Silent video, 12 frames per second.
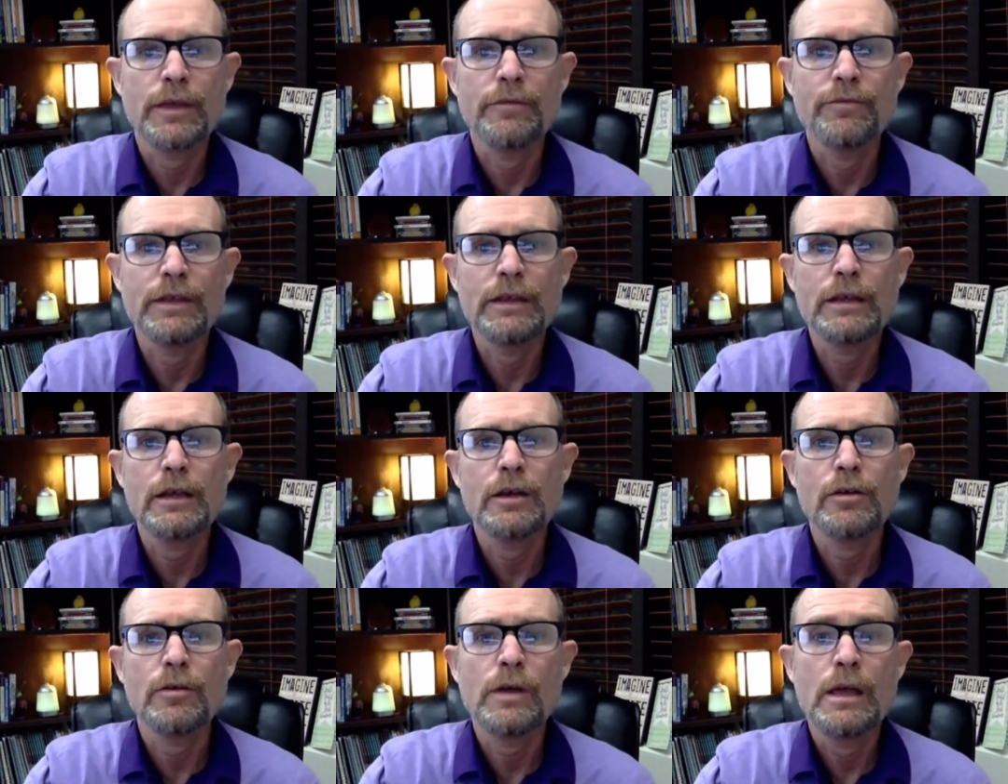a
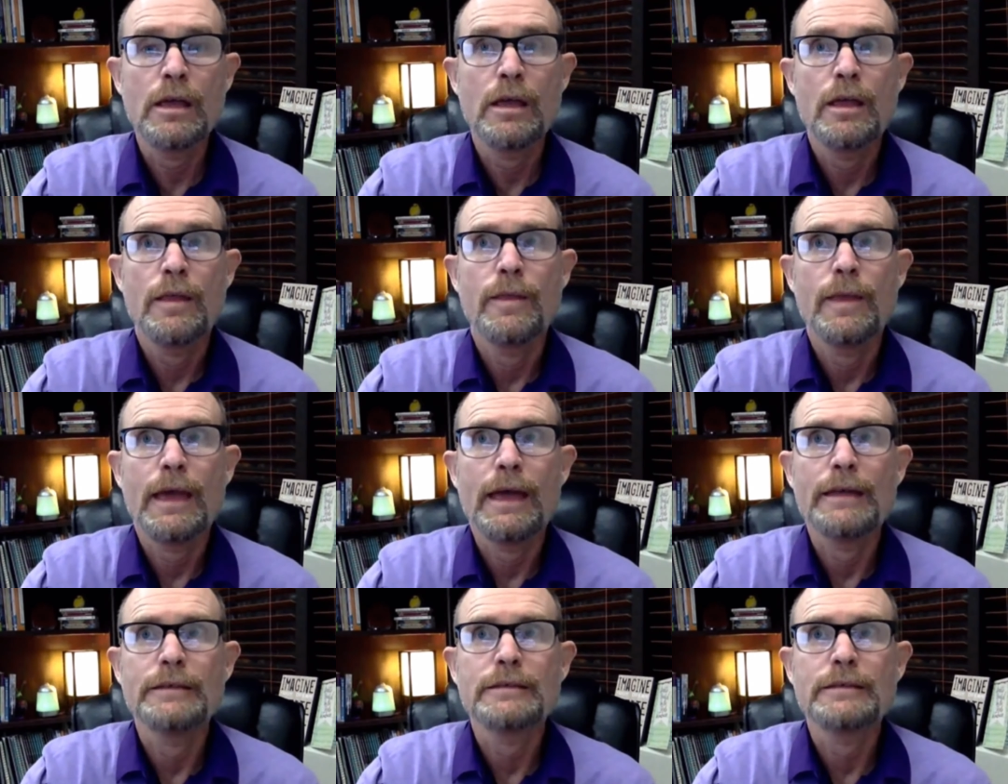video that